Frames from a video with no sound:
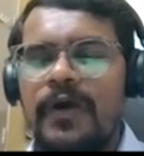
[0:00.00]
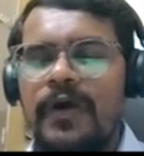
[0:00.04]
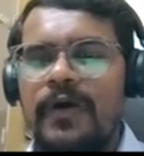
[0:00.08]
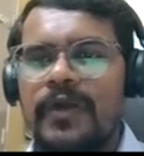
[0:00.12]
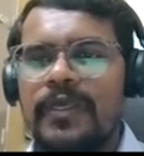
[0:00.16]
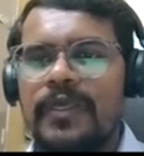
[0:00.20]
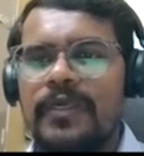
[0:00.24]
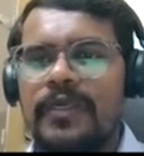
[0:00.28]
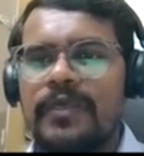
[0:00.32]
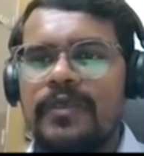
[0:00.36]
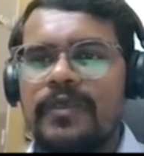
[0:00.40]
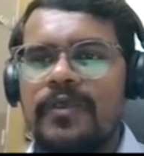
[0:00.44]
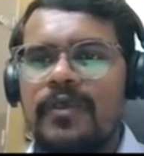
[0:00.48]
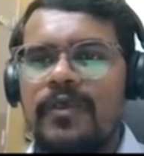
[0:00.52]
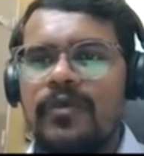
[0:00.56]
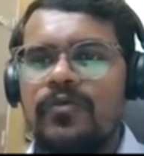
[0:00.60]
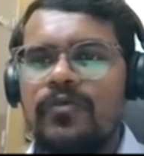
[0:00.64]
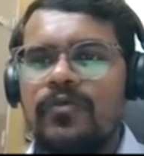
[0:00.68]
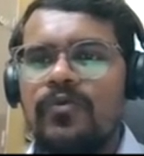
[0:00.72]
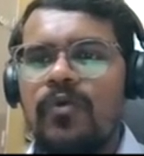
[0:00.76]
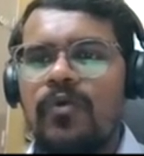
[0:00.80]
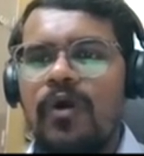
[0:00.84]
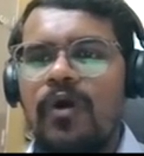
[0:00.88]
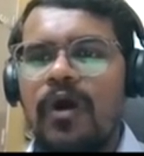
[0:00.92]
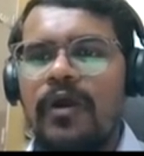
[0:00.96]
Okay,
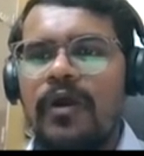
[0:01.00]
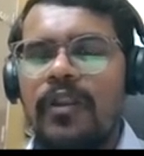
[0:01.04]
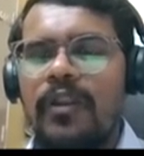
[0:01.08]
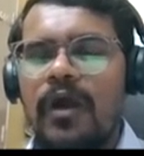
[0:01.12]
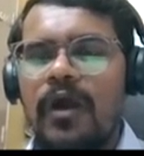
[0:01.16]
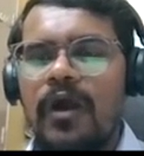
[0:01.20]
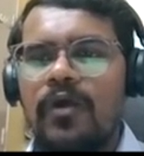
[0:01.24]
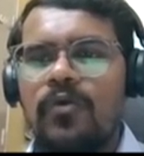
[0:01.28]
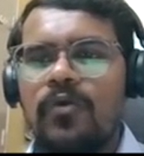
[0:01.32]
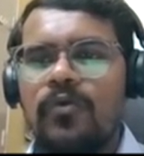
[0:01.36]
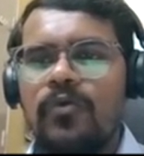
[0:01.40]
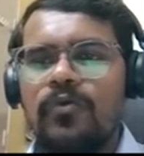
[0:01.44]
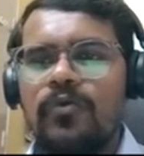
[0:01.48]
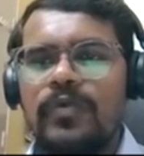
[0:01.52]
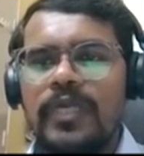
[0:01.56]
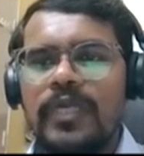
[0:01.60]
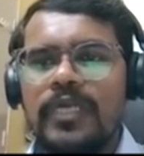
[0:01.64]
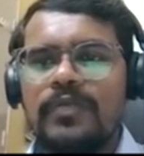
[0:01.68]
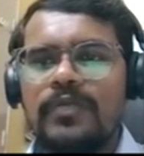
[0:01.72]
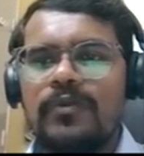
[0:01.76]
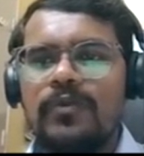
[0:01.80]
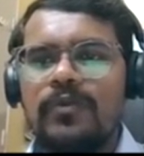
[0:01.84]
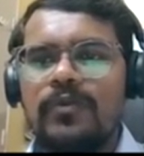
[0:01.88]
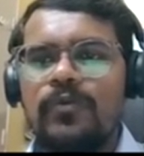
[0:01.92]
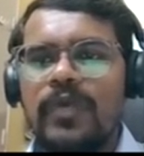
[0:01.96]
so on account,
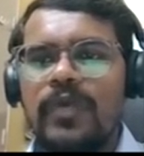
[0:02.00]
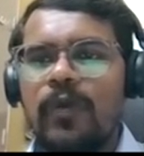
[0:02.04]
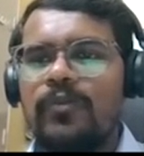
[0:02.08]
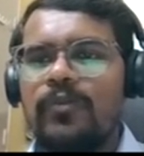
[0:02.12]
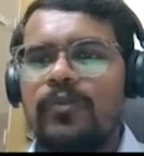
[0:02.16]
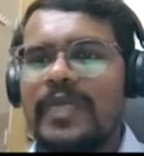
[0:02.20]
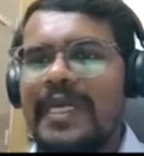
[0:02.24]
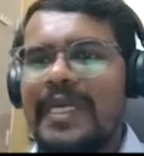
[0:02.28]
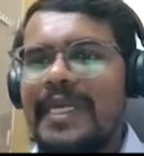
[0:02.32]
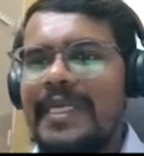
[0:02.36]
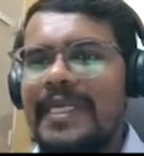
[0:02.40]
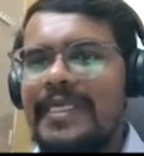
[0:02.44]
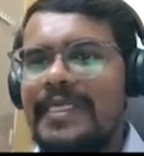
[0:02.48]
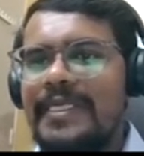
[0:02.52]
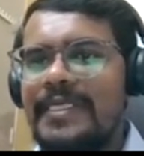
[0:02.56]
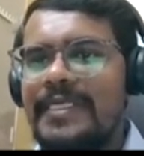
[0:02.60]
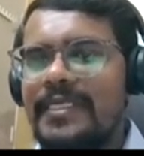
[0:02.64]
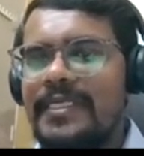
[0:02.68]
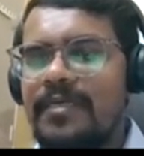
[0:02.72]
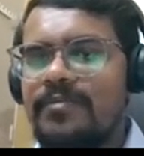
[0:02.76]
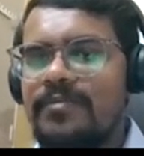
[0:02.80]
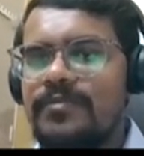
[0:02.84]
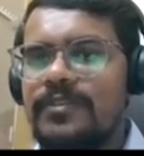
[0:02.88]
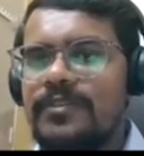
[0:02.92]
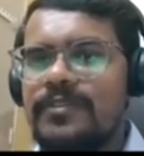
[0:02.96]
actually we have the credit
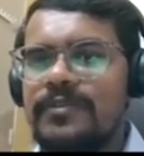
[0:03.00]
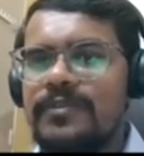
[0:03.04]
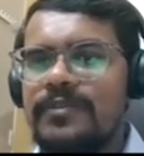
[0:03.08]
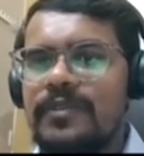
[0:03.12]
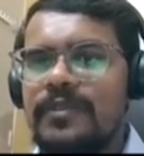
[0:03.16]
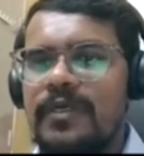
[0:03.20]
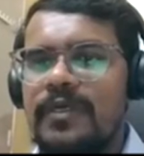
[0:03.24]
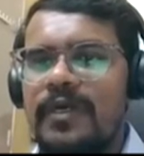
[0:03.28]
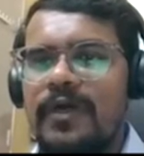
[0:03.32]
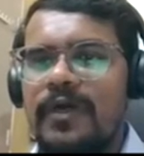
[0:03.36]
terms.